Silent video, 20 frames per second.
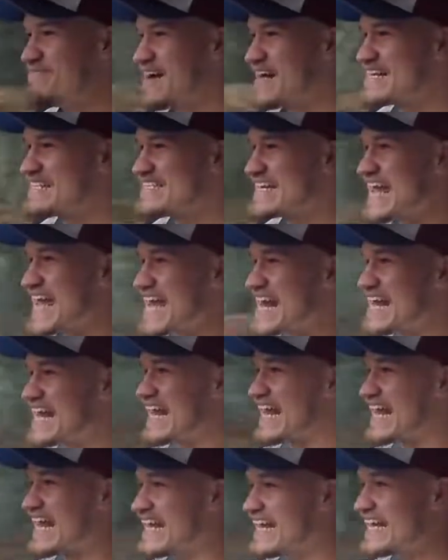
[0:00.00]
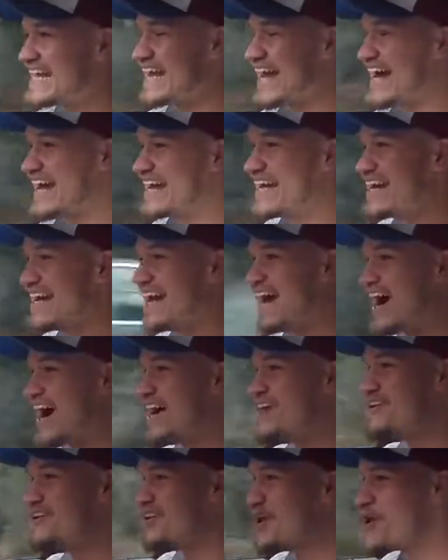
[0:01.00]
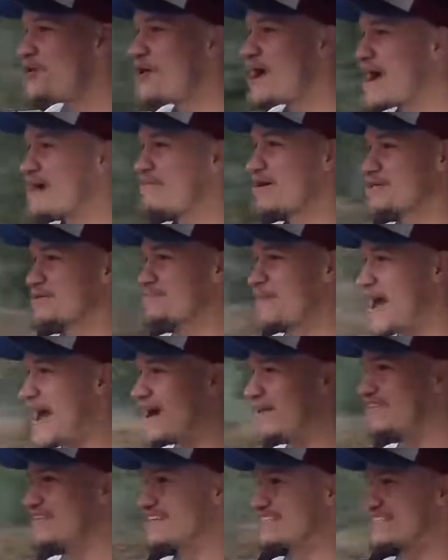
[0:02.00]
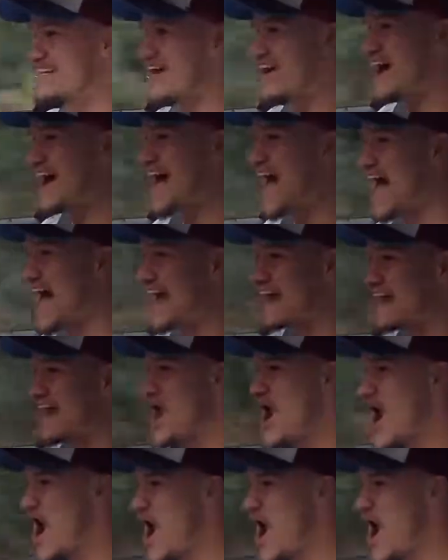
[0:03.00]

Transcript: My daily. Like, I knew how much power this car had.